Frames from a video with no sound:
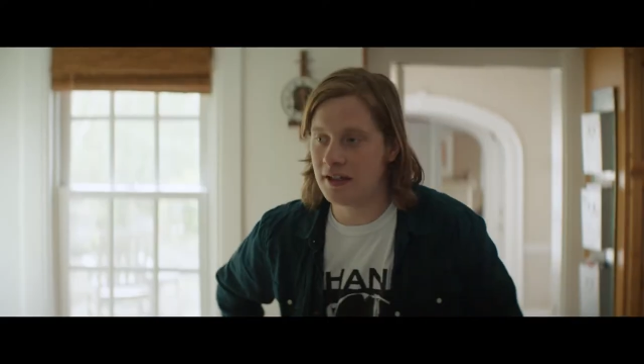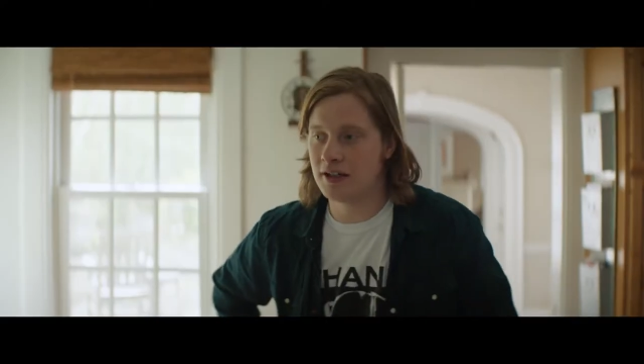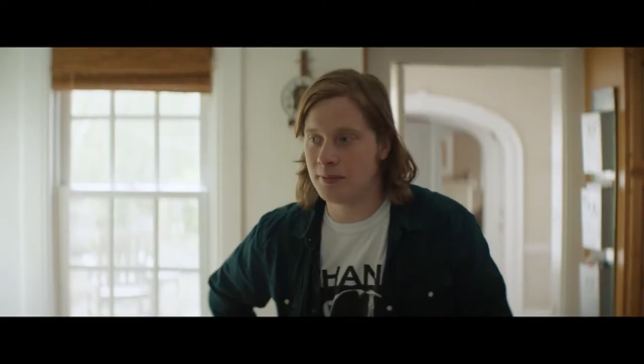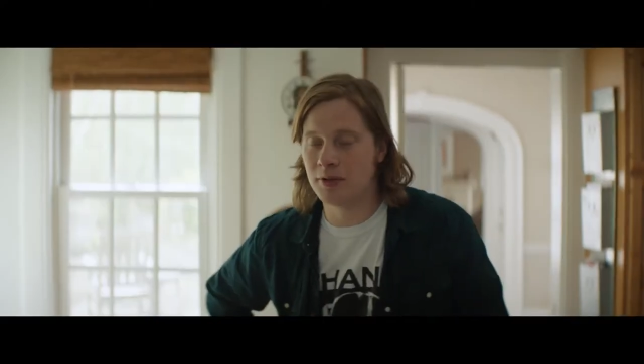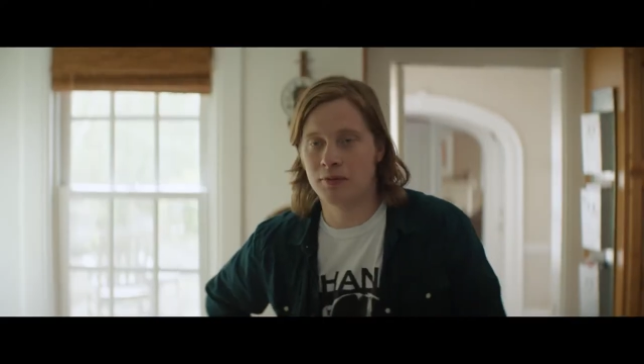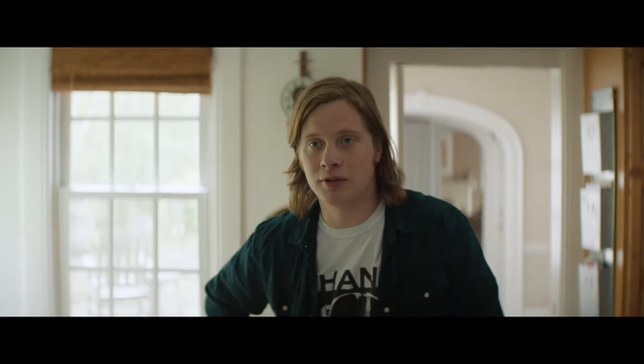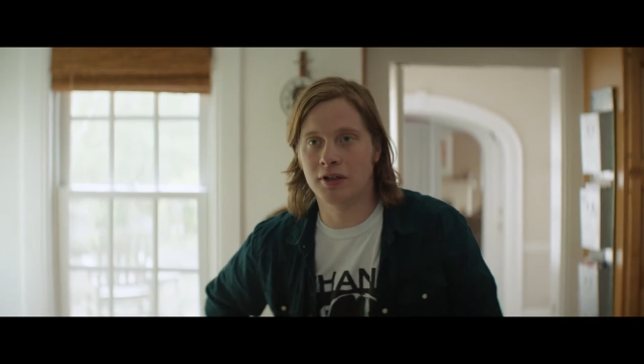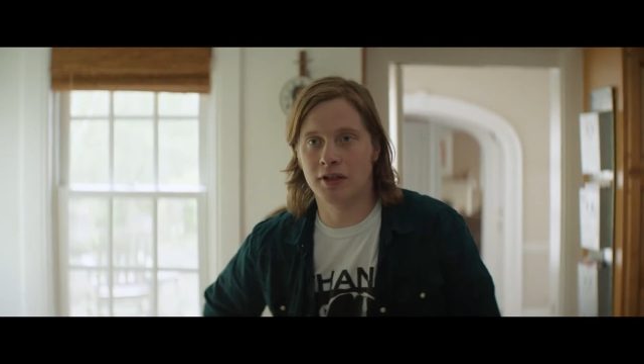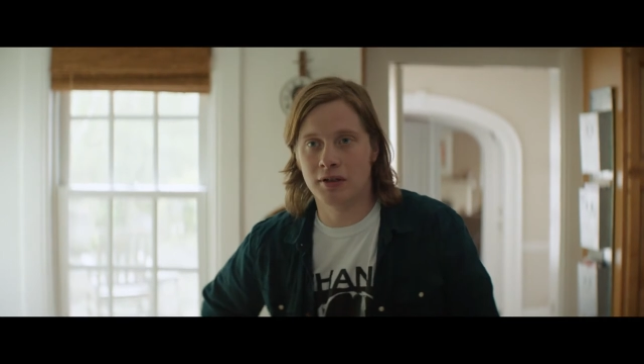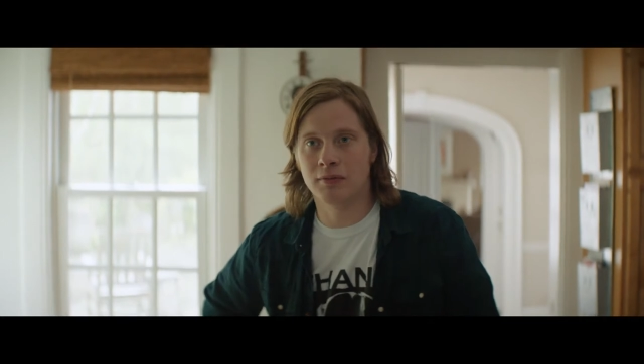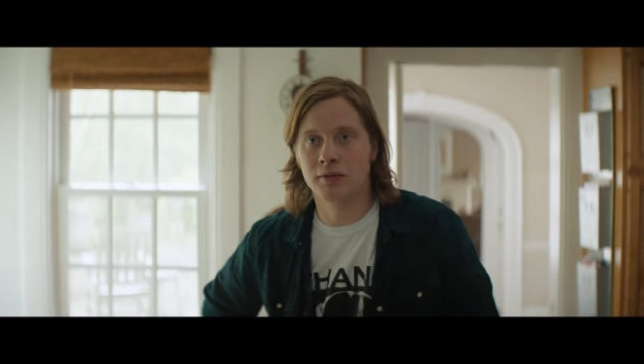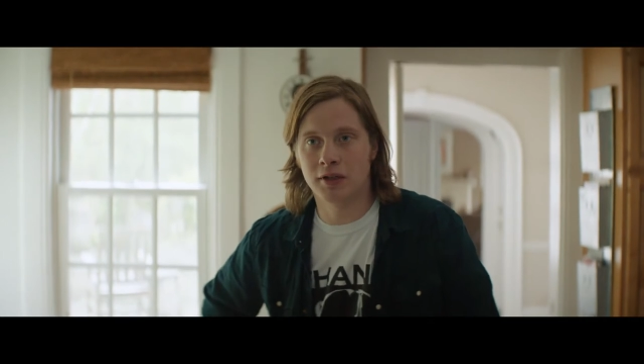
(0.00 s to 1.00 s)
it could be
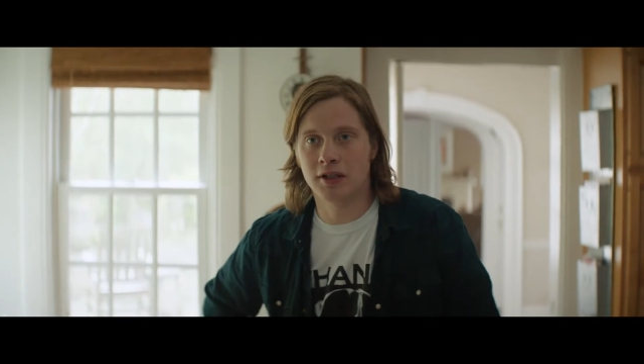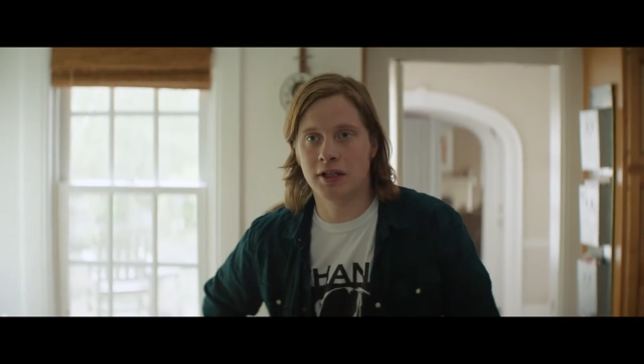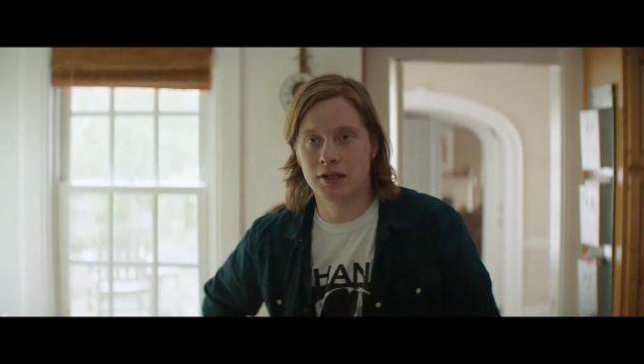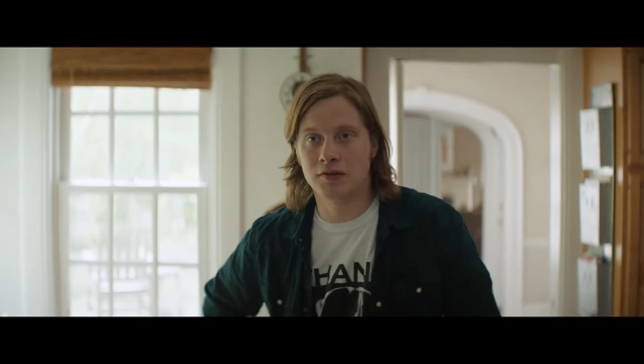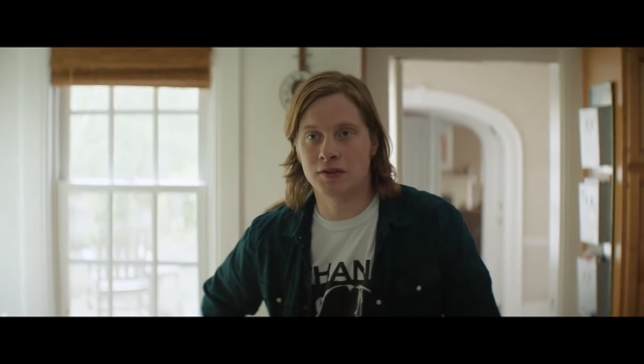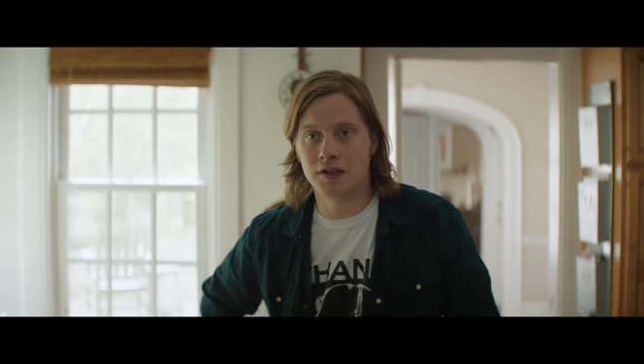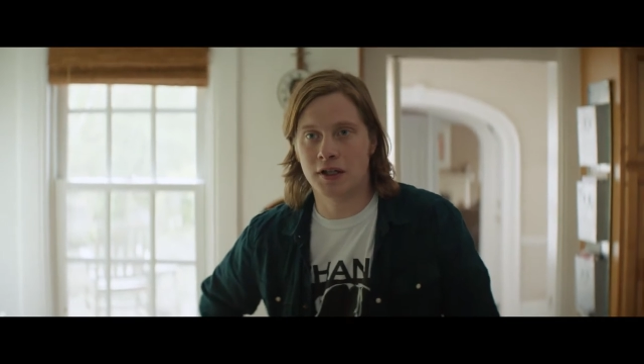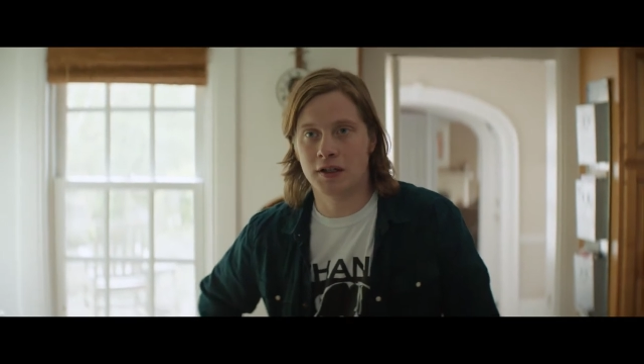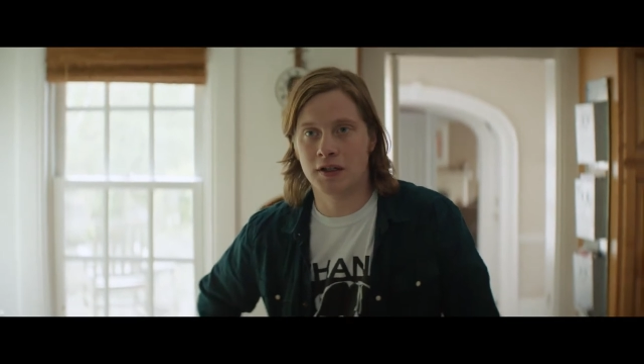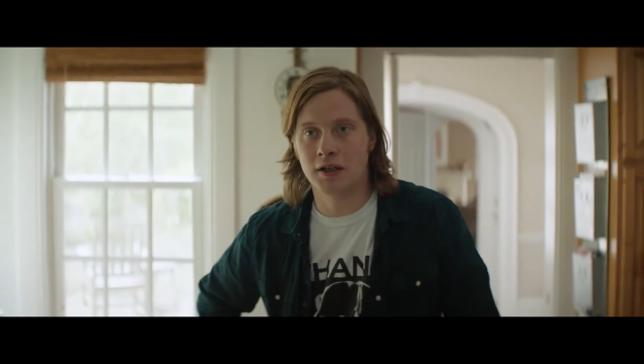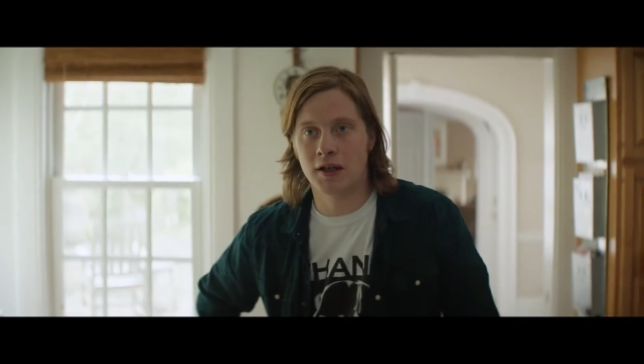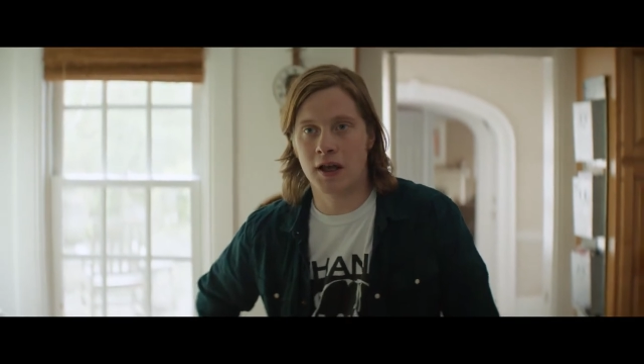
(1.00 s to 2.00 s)
really, really interesting
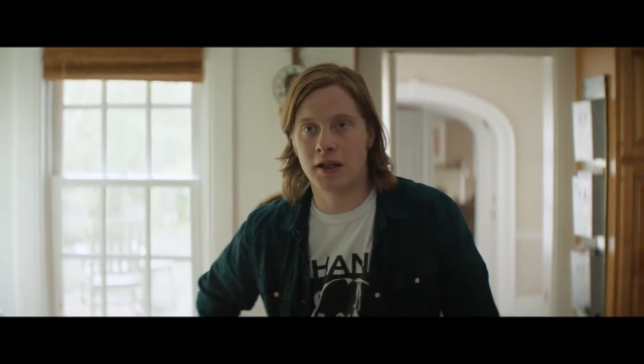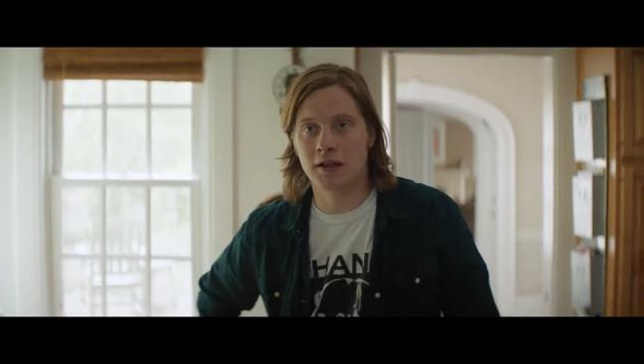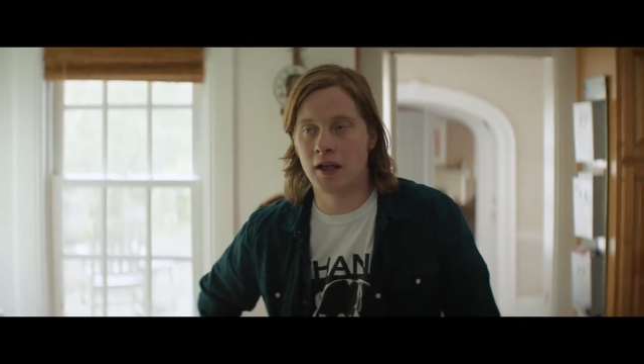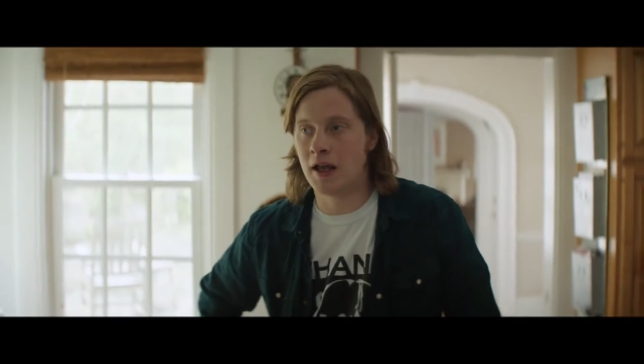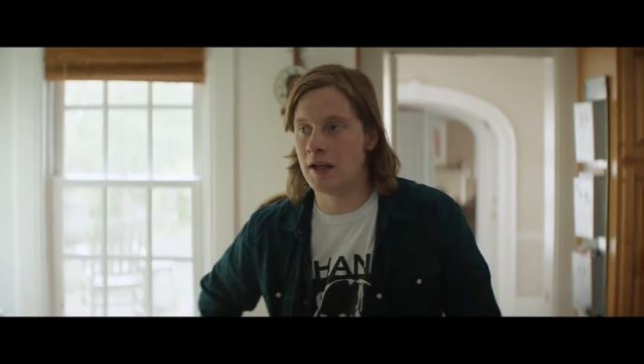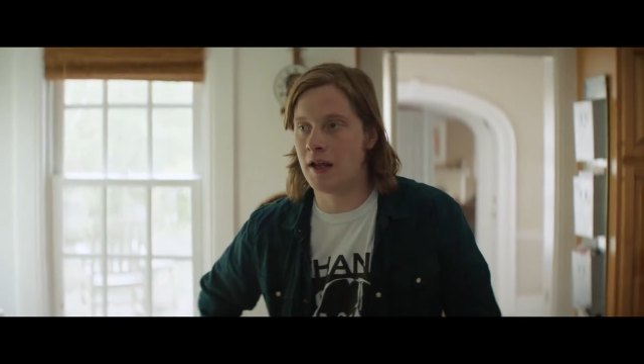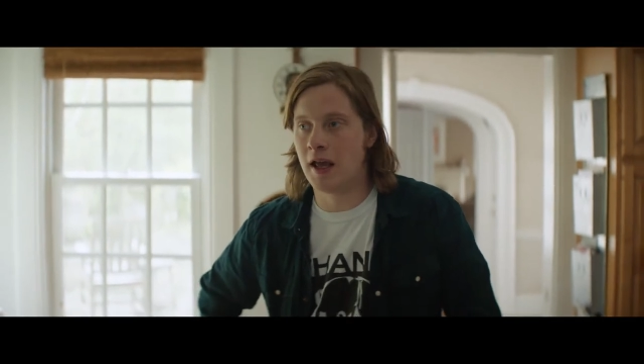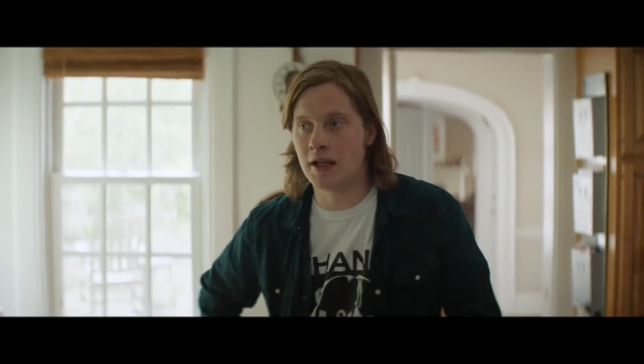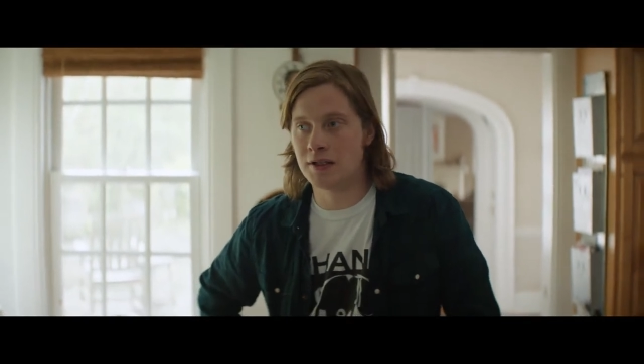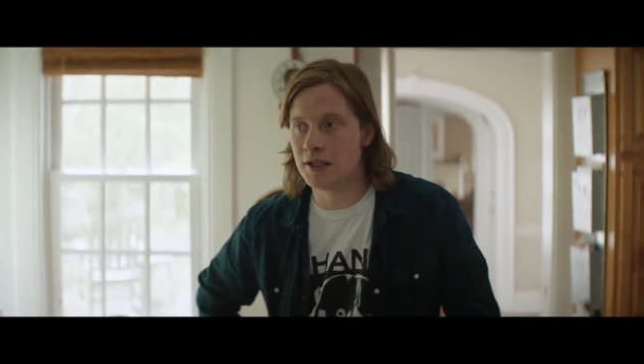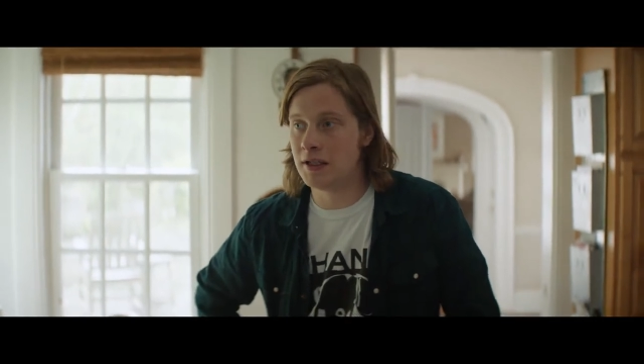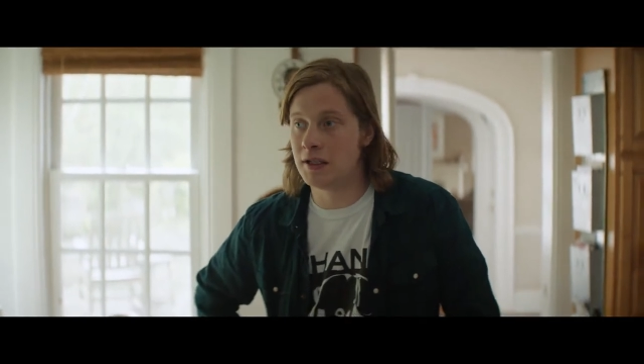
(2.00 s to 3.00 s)
and
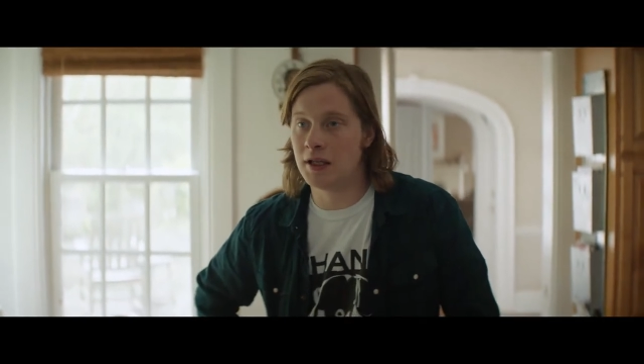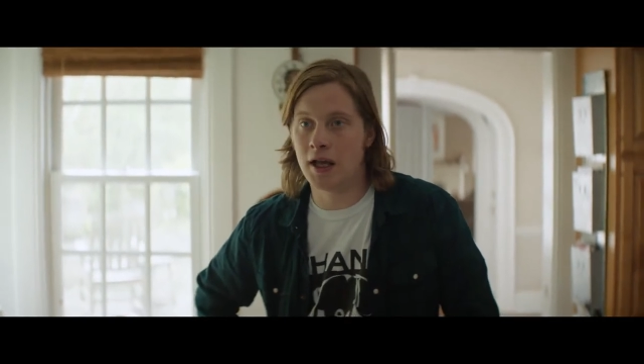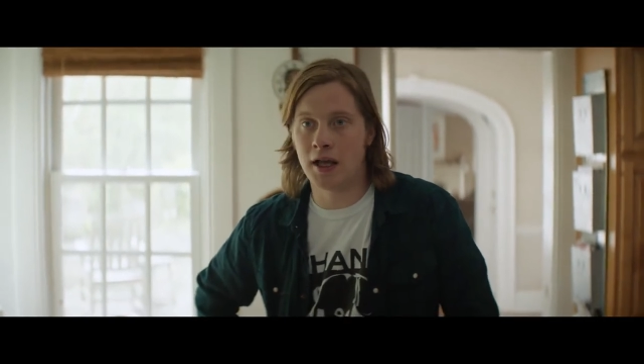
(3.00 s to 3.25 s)
edgy